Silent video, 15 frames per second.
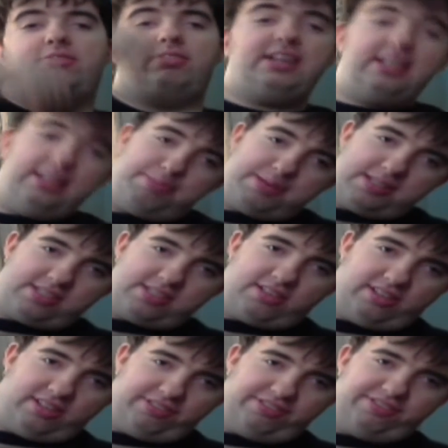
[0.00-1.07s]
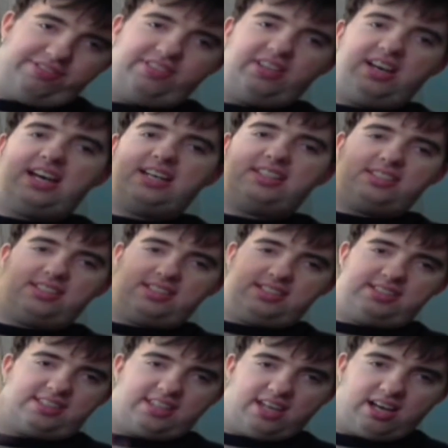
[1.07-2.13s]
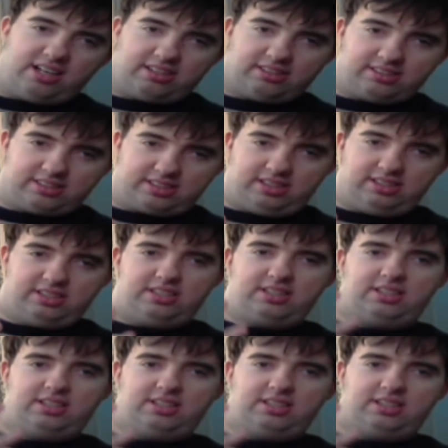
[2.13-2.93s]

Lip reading: really pissed off and turn into the Hulk.